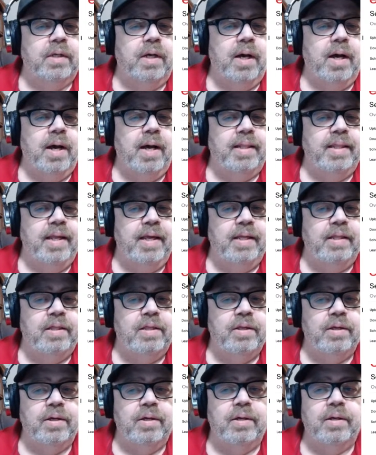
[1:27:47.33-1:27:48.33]
I need
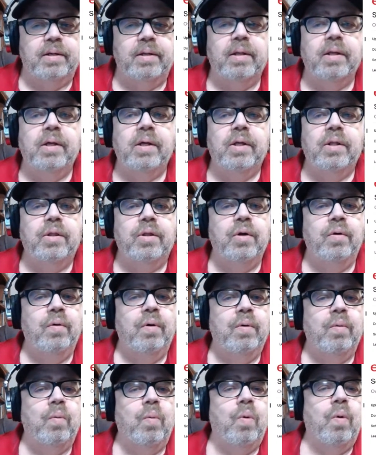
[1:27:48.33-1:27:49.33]
to
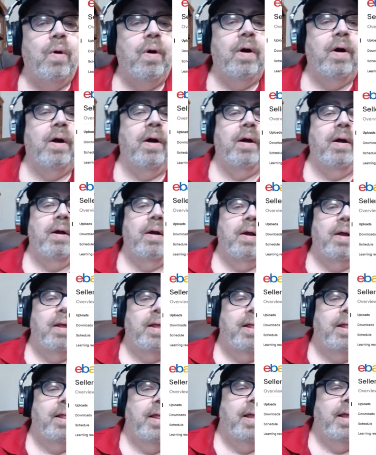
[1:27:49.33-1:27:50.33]
do it where
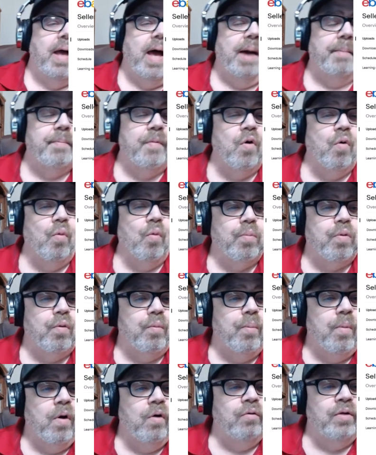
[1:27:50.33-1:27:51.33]
I'm going to
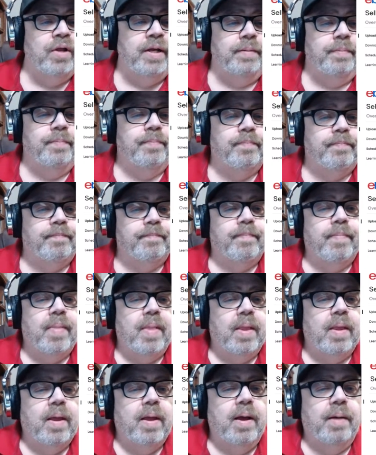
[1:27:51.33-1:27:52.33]
promote it.
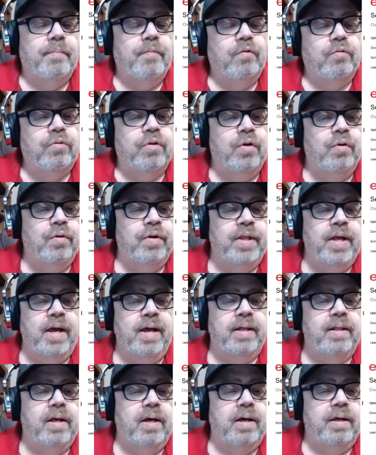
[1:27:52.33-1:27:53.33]
I'm going to do it
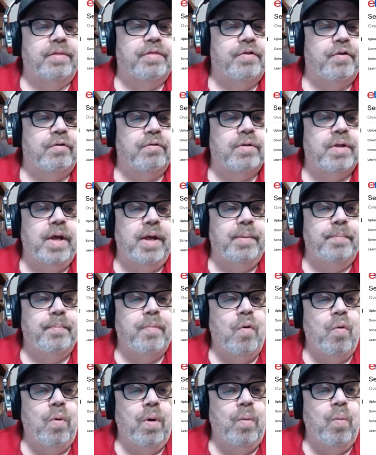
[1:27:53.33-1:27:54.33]
at
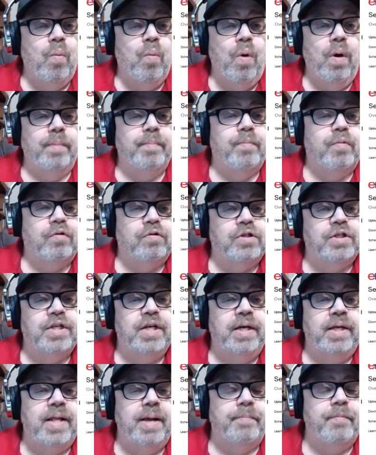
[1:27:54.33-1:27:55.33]

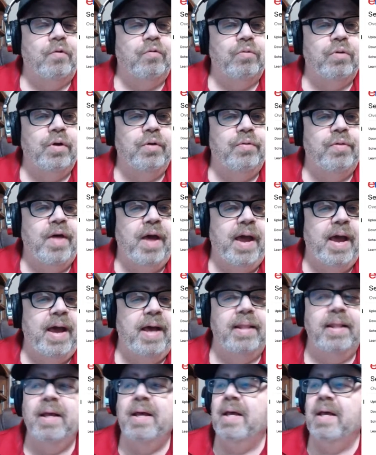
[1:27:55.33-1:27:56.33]
13.1%. I'm going to do that.